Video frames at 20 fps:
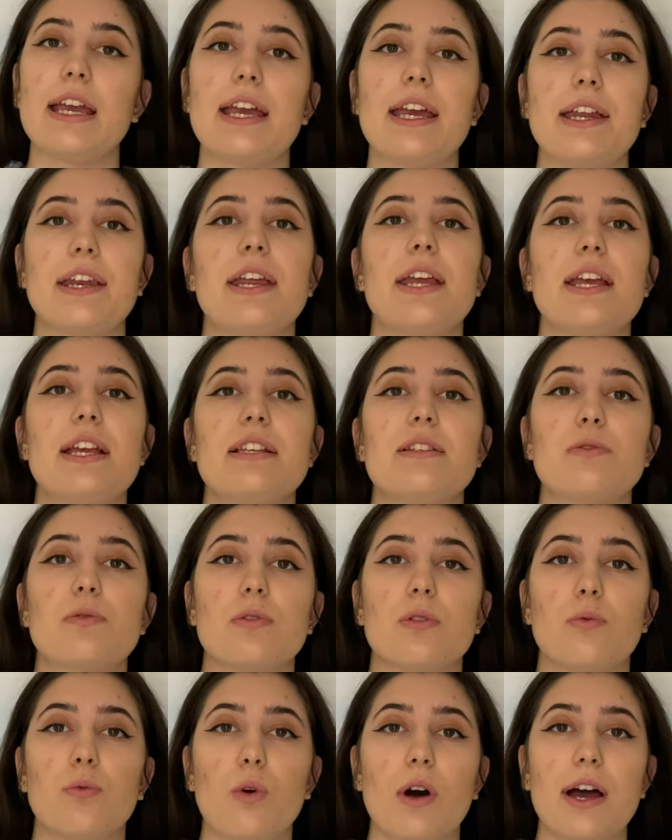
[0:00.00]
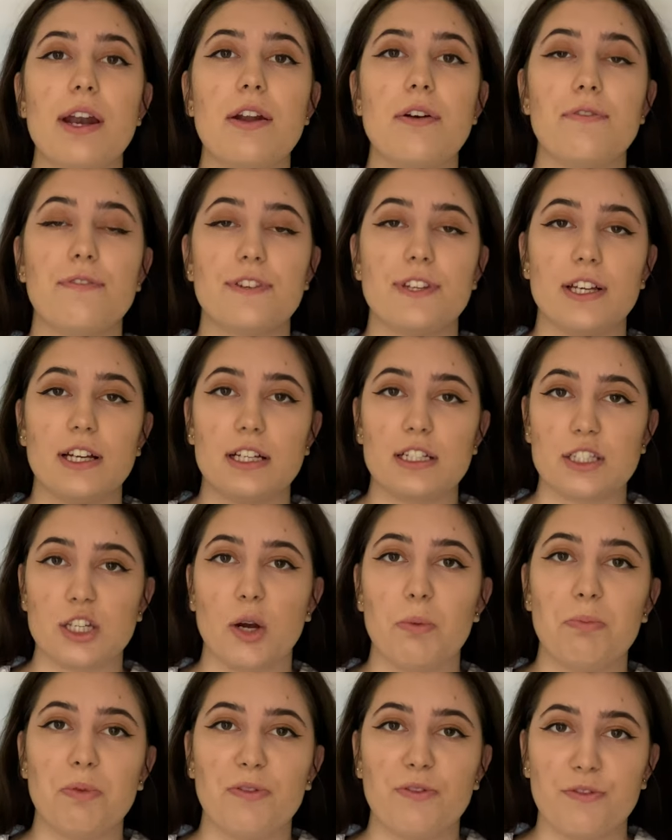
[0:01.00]
It is one of the
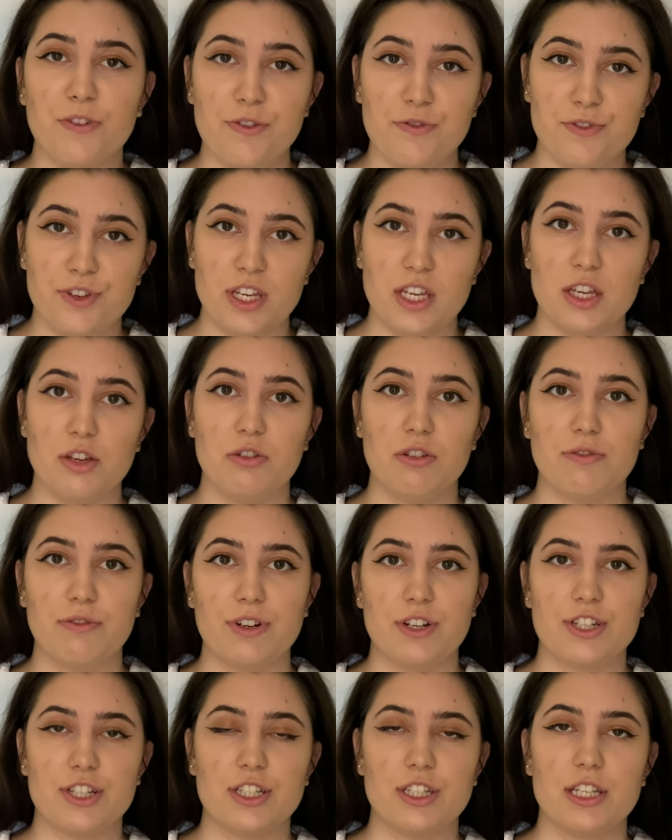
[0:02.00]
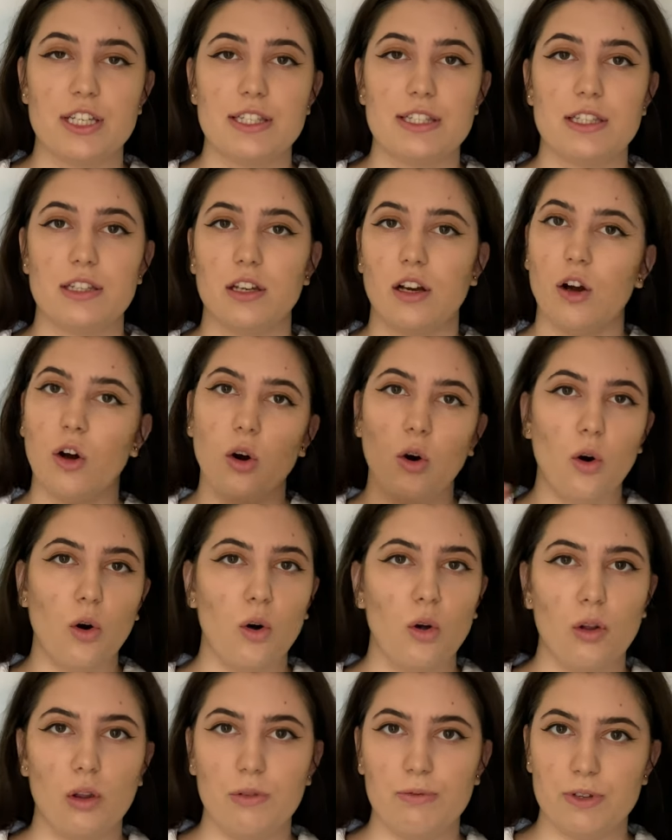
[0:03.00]
top 50 universities in the
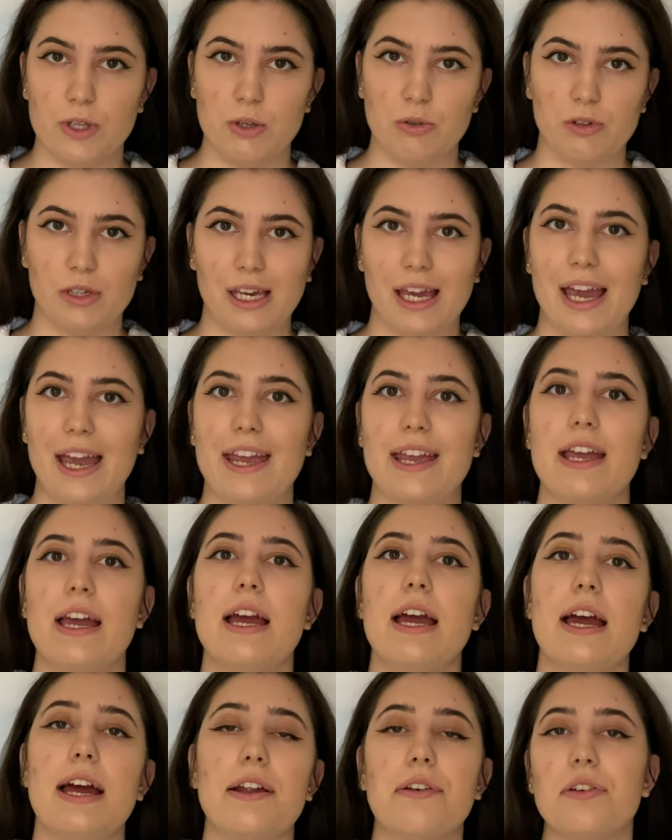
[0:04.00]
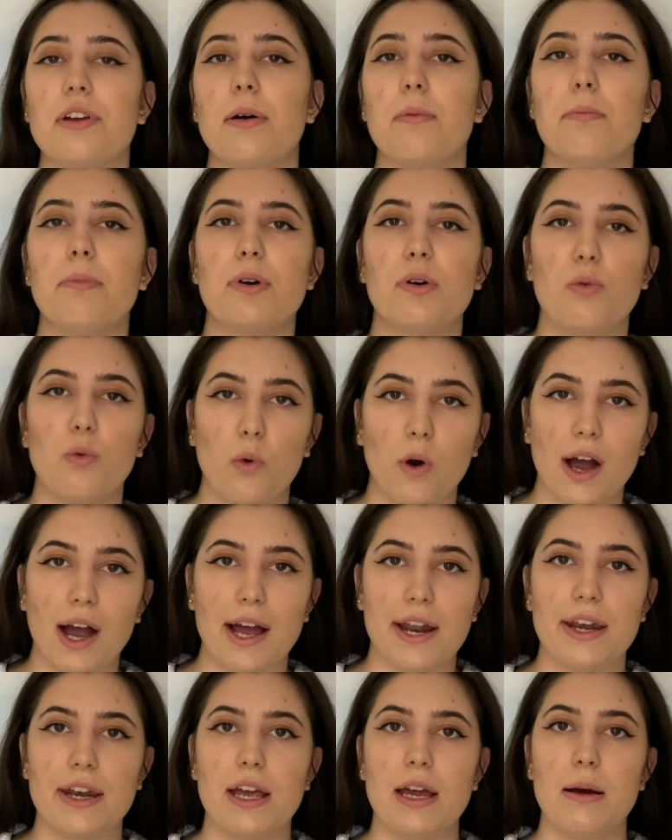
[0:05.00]
whole of UK and number
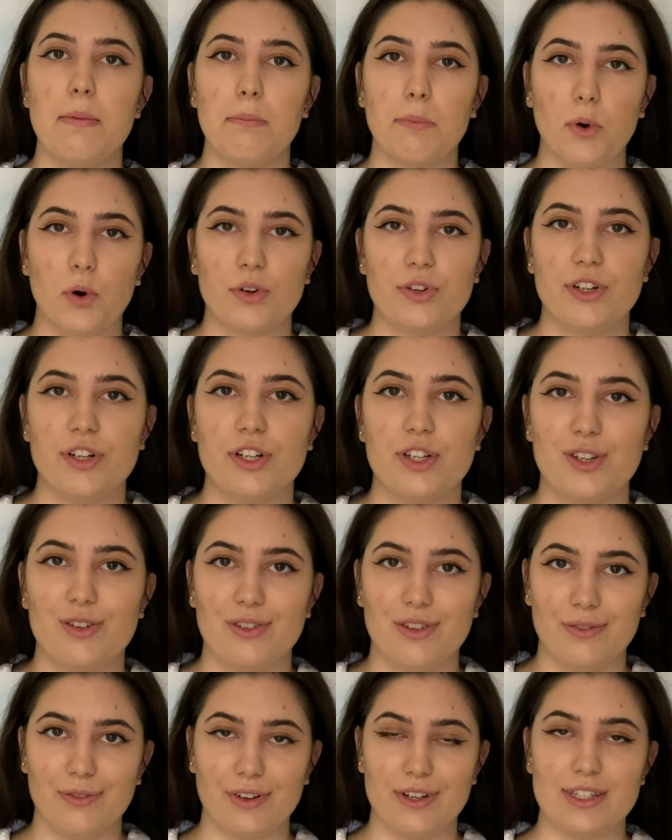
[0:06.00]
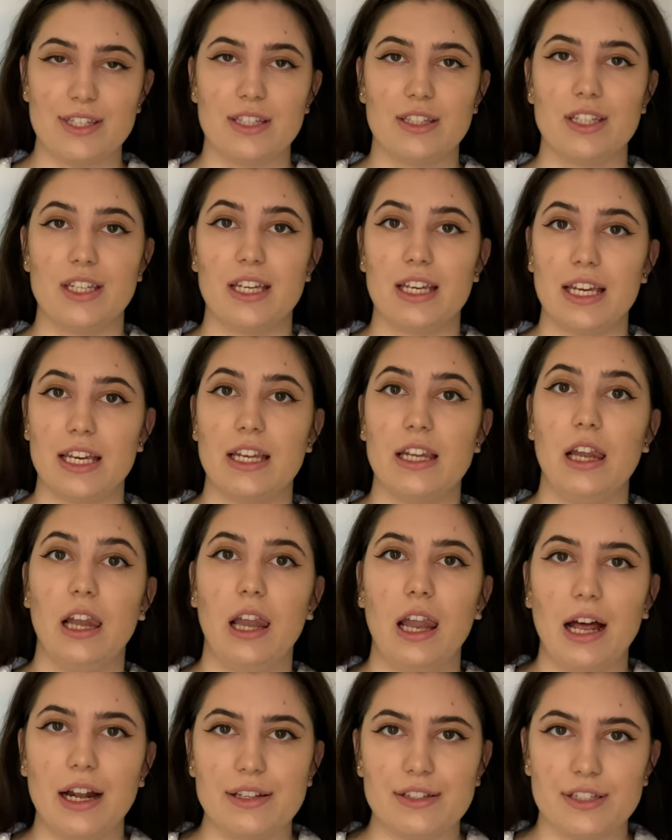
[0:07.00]
one modern university in
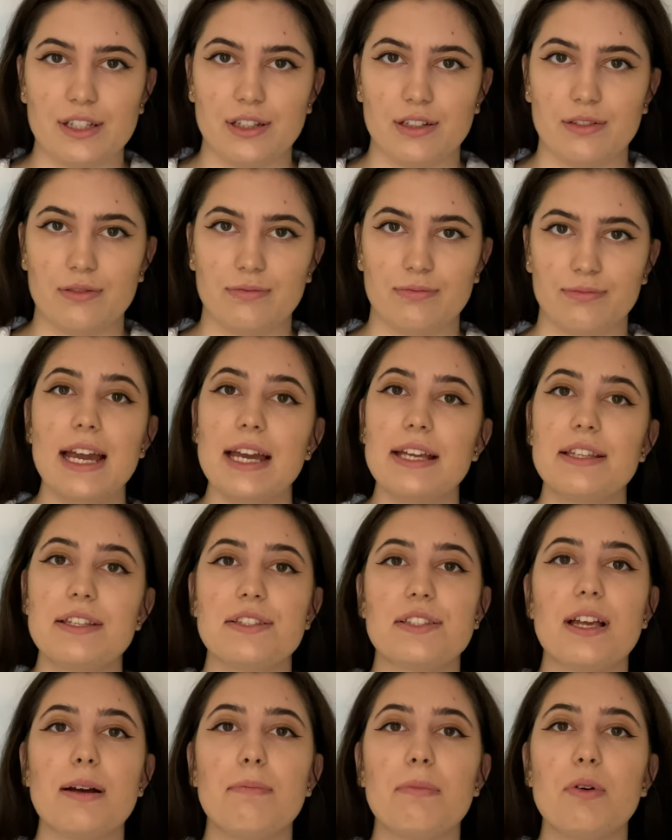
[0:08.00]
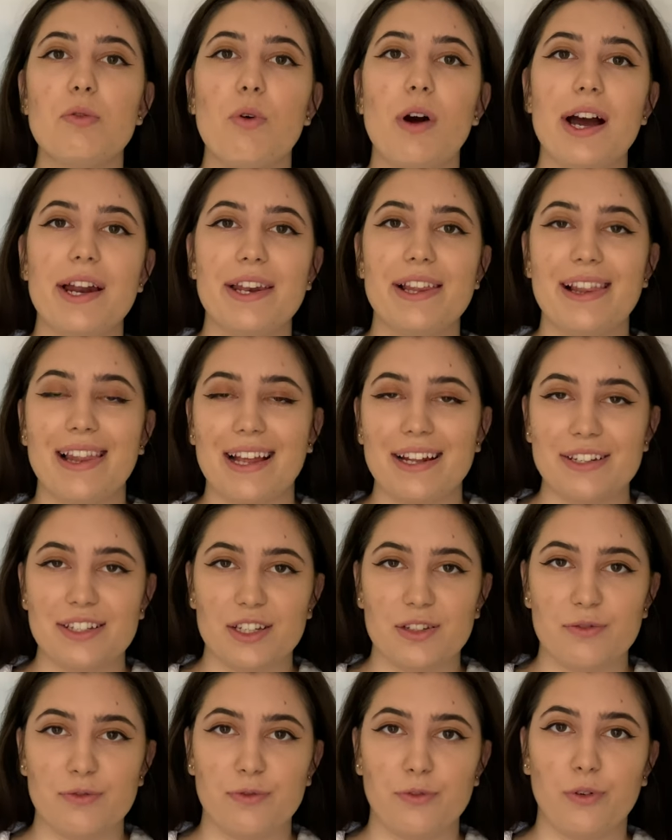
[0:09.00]
London. It is number one in
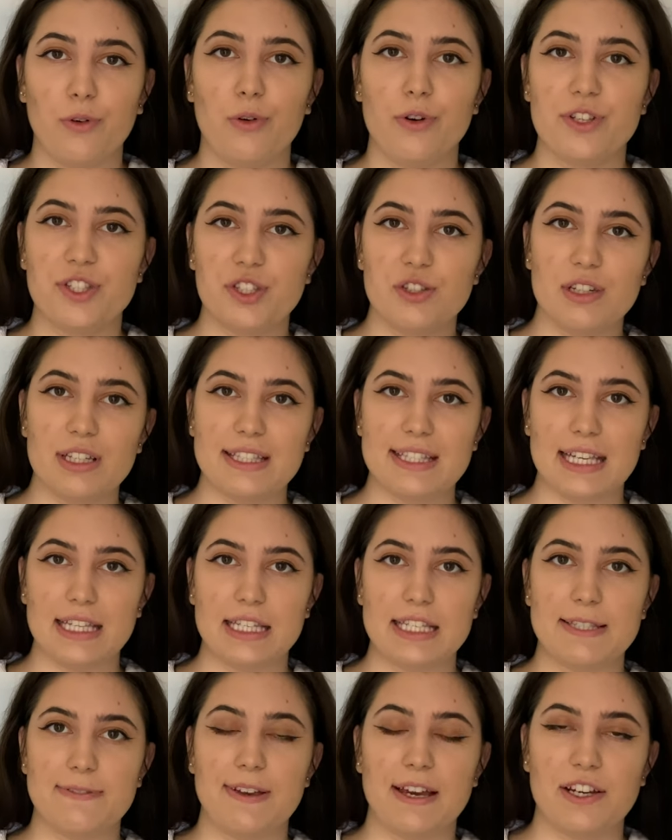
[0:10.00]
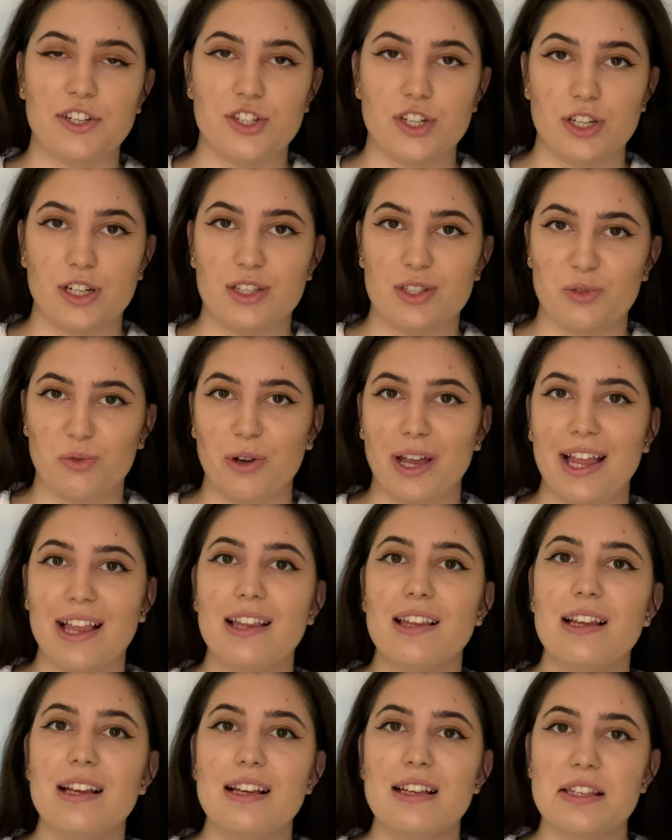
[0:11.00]
London for student satisfaction as
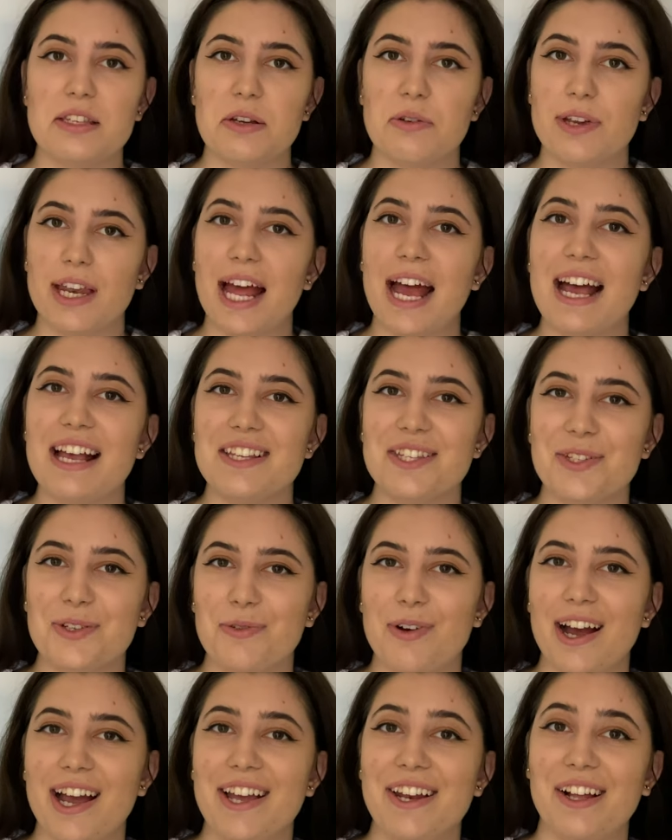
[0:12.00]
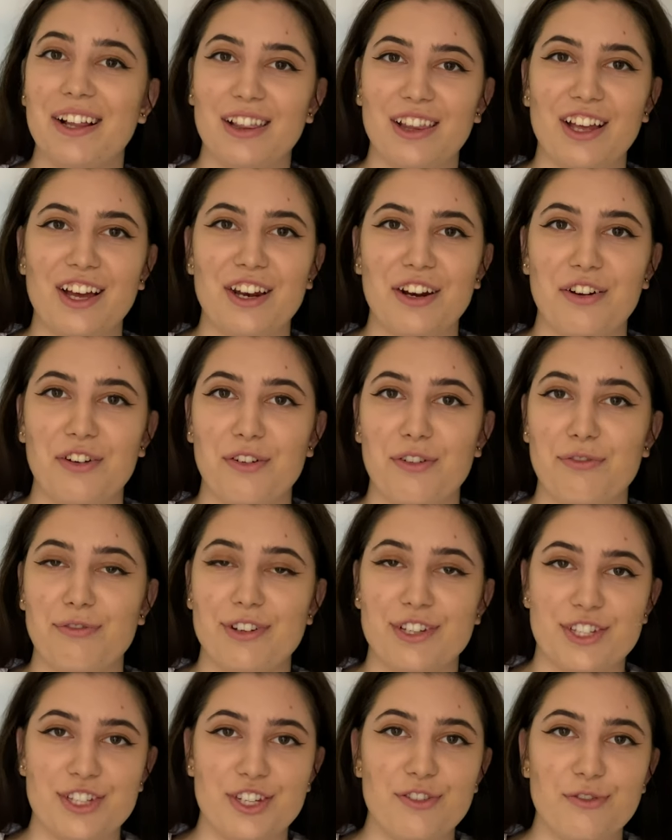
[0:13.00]
well, so it has quite a lot
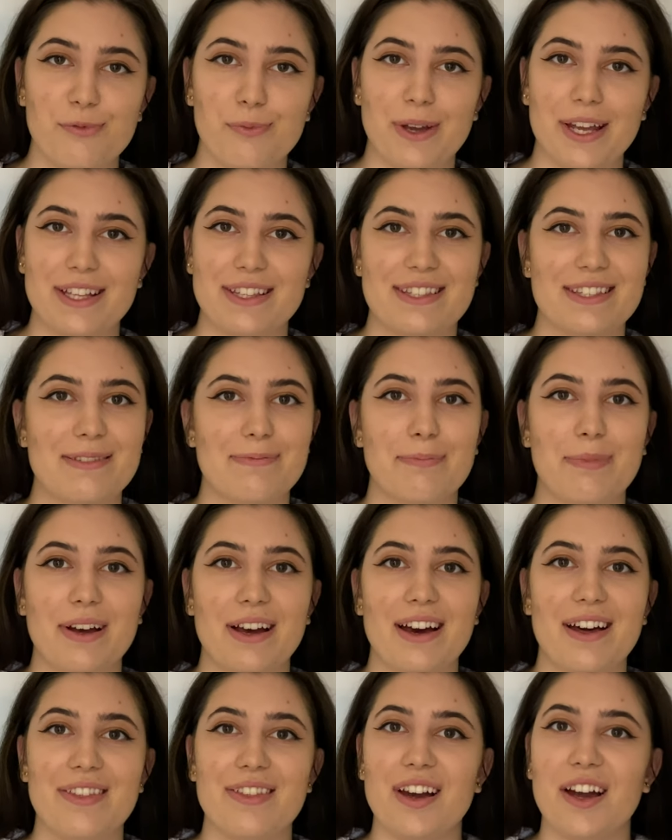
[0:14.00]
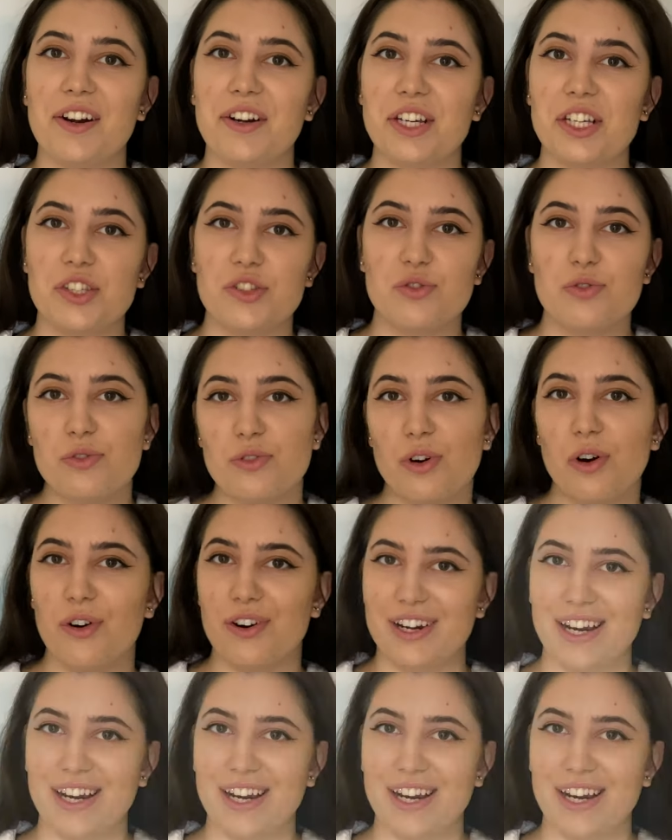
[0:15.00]
of achievements, but are they true or